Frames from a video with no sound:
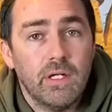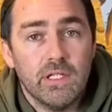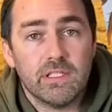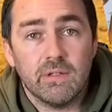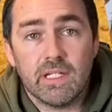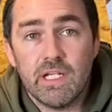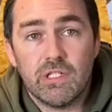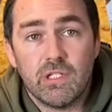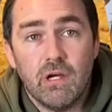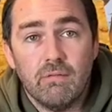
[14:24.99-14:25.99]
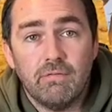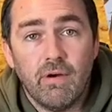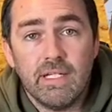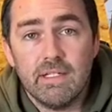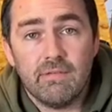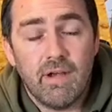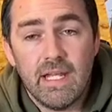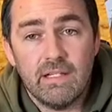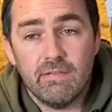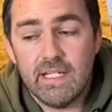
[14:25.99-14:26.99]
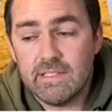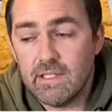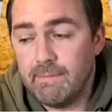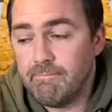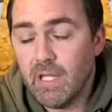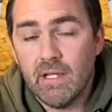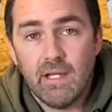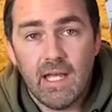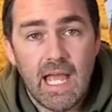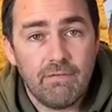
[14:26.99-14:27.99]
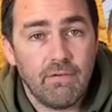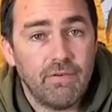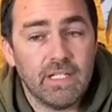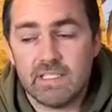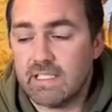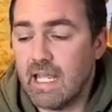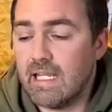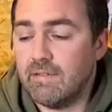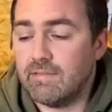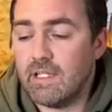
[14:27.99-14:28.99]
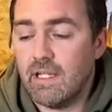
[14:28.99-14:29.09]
So in case you can't find it for any reason, everything's saved.